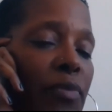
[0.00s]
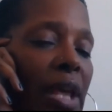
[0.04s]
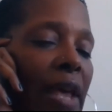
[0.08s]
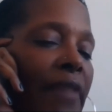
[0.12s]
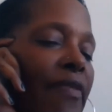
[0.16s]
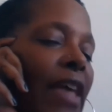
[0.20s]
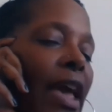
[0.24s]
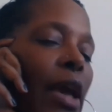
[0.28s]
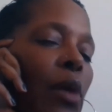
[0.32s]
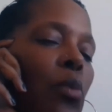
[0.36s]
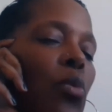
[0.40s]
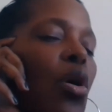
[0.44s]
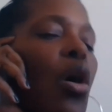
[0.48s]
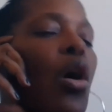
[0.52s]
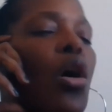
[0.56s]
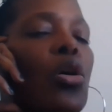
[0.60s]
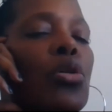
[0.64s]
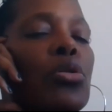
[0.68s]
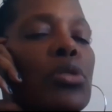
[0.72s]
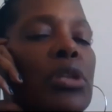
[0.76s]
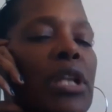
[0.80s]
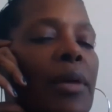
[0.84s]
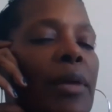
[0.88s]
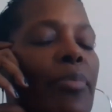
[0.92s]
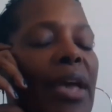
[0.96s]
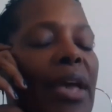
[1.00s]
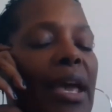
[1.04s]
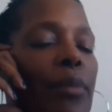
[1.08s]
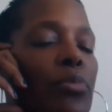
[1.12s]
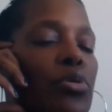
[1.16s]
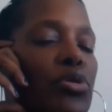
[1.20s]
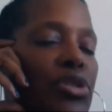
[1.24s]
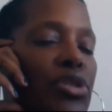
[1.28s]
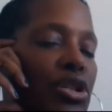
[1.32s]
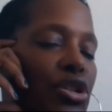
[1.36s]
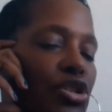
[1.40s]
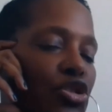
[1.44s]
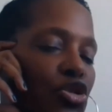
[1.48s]
and they will only be able
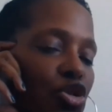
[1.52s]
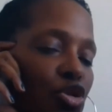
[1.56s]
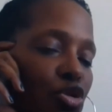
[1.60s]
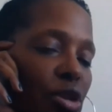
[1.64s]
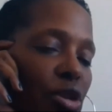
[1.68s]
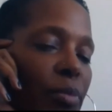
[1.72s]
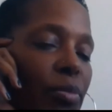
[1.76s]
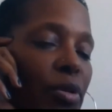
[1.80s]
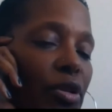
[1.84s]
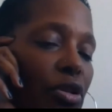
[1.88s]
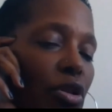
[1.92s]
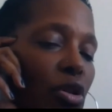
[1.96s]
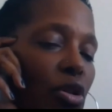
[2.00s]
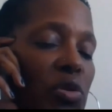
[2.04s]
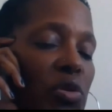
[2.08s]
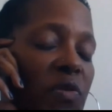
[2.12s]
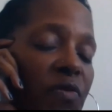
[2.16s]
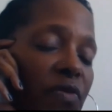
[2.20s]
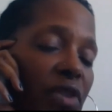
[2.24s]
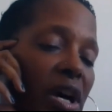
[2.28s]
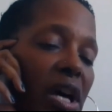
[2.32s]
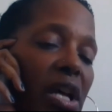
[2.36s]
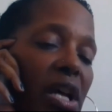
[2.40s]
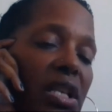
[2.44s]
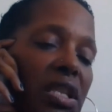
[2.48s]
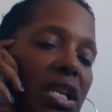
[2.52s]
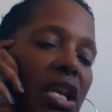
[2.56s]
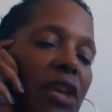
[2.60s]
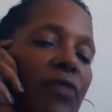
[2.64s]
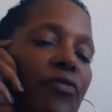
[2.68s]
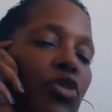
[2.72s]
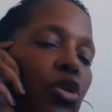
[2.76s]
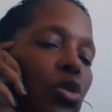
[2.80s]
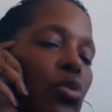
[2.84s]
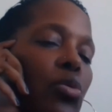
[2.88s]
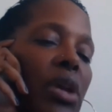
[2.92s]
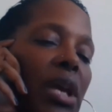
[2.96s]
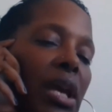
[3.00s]
to distribute those funds if
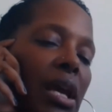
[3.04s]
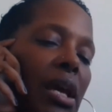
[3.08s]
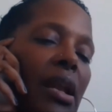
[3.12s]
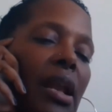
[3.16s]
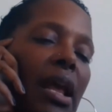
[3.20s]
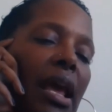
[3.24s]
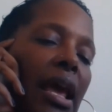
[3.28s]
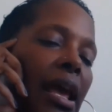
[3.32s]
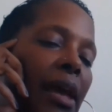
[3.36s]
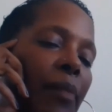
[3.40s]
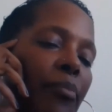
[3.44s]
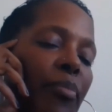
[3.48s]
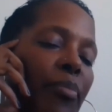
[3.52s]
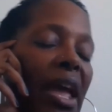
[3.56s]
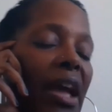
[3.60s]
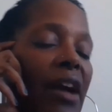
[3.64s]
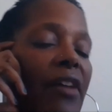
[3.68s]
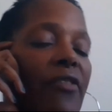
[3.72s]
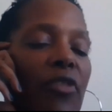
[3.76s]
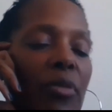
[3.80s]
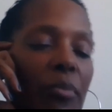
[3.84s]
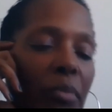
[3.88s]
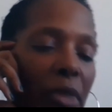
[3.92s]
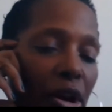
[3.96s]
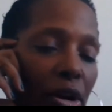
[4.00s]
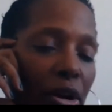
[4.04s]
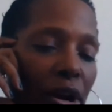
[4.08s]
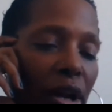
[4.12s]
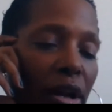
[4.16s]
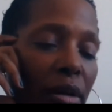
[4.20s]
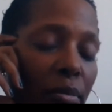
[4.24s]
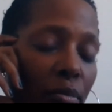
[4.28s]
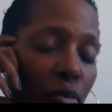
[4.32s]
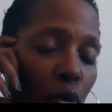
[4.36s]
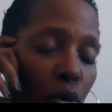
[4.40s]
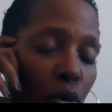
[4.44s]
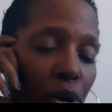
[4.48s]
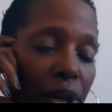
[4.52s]
you get a Bank of America
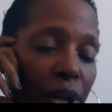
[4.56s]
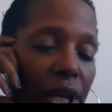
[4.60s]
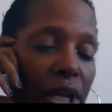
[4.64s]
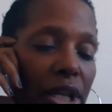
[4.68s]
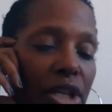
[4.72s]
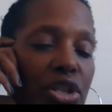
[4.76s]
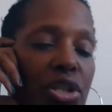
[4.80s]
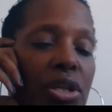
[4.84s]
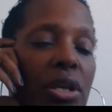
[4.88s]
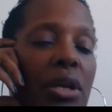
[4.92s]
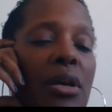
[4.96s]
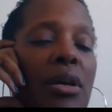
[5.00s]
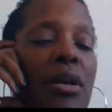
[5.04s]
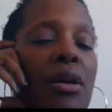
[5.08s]
mortgage.